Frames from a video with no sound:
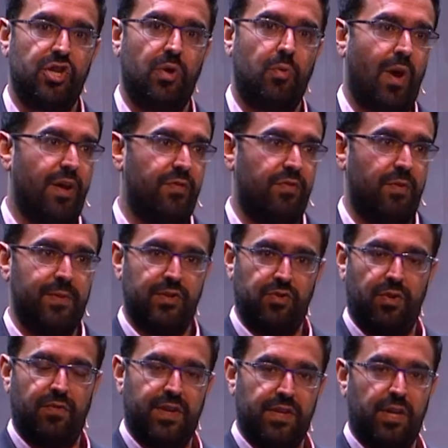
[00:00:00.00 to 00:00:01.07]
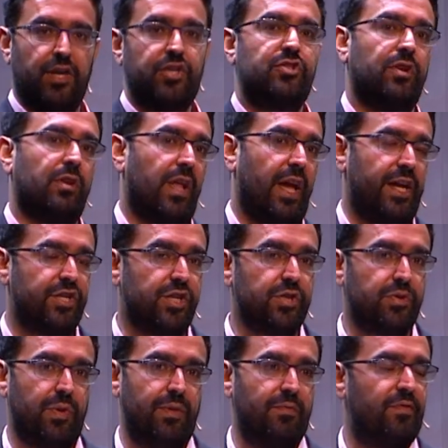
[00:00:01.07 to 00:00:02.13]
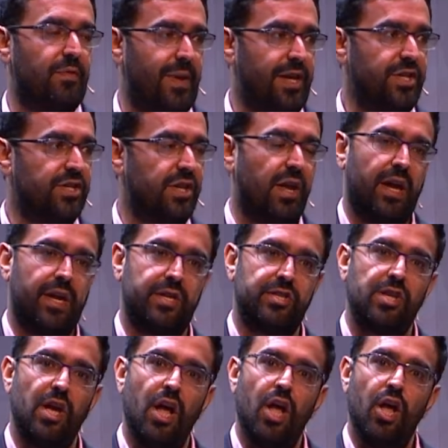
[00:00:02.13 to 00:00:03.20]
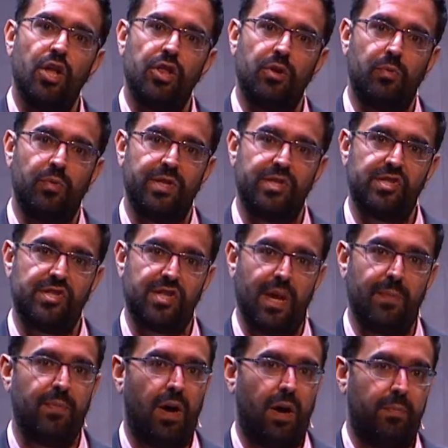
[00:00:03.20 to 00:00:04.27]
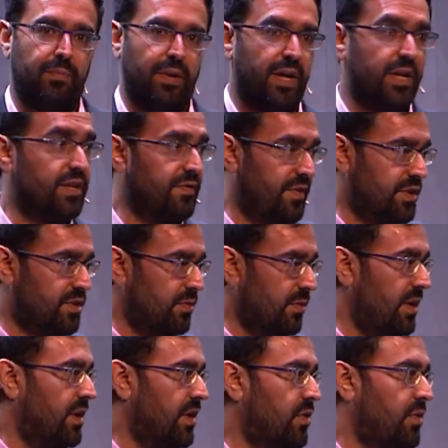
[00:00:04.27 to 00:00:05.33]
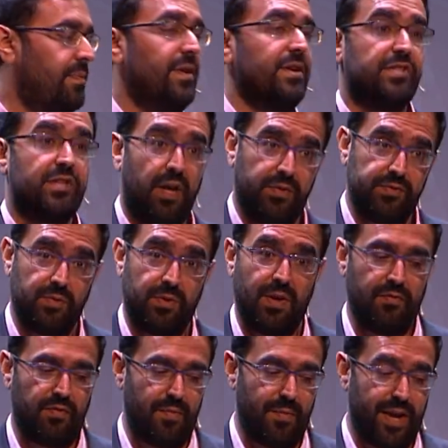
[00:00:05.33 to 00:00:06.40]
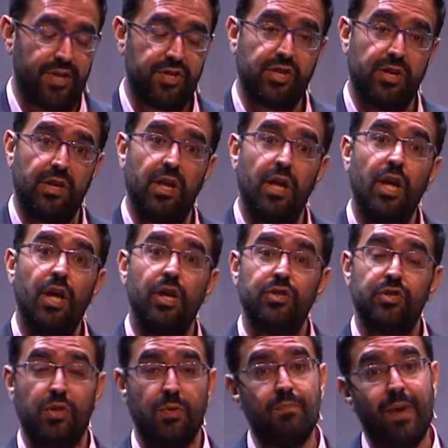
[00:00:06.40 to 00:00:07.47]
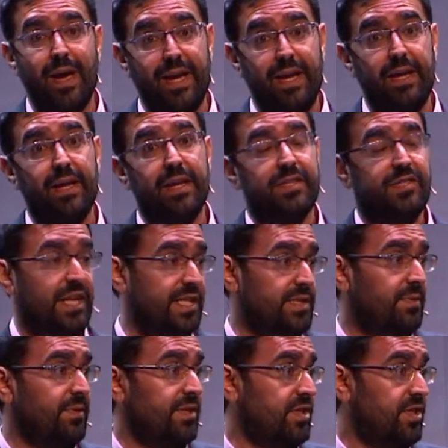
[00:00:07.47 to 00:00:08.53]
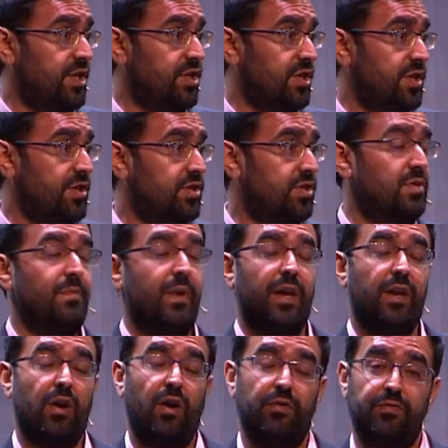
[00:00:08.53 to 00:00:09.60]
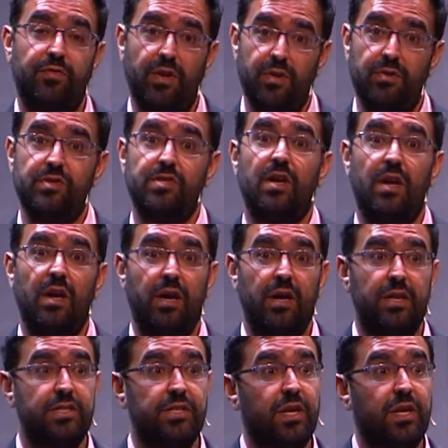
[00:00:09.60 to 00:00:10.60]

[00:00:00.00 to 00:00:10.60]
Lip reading: away from a sort of industrial age into an information age, that we step up individually and equip ourselves with the information to make sensible decisions, to make our views heard,